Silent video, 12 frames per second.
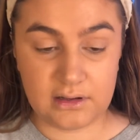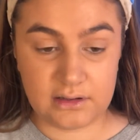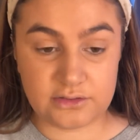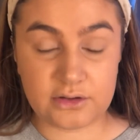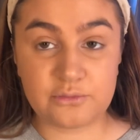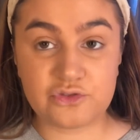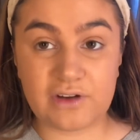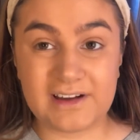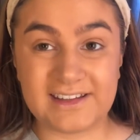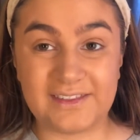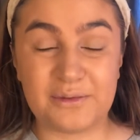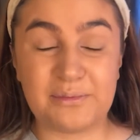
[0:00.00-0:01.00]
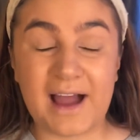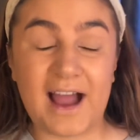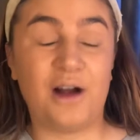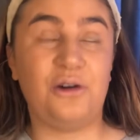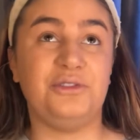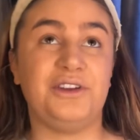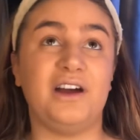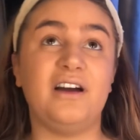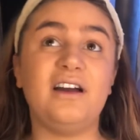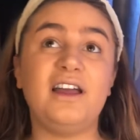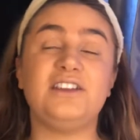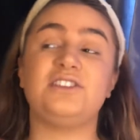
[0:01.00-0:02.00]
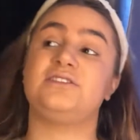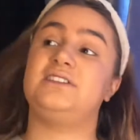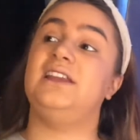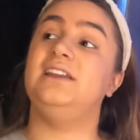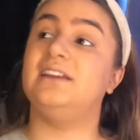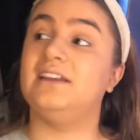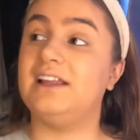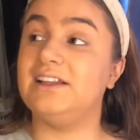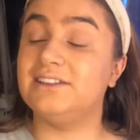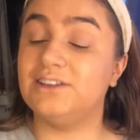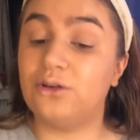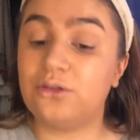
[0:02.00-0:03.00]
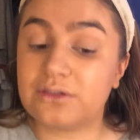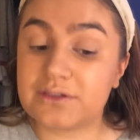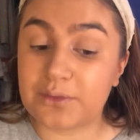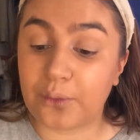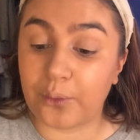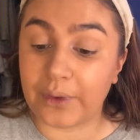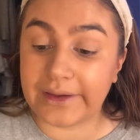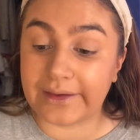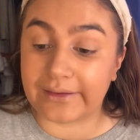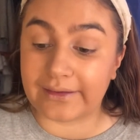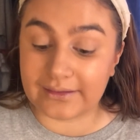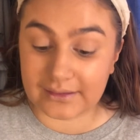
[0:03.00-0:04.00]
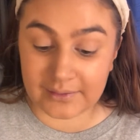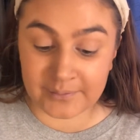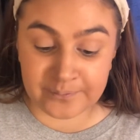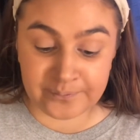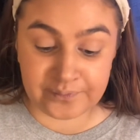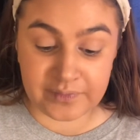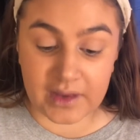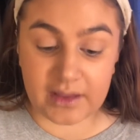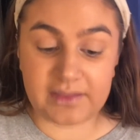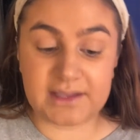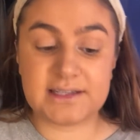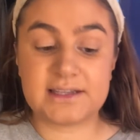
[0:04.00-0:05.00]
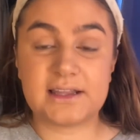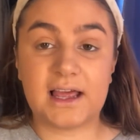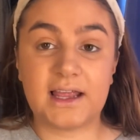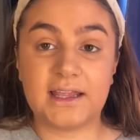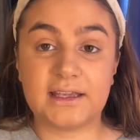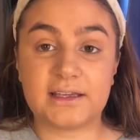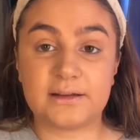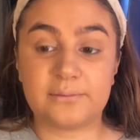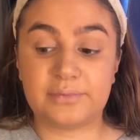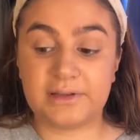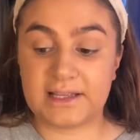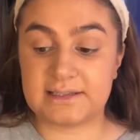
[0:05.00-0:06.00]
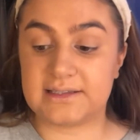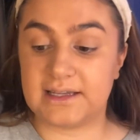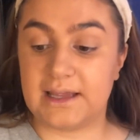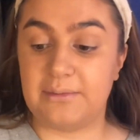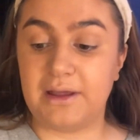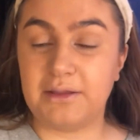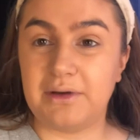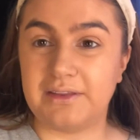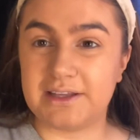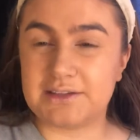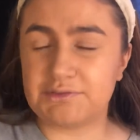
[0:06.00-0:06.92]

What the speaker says: I'm dreading the powder. It looks weird. This is like plasticky, by the way.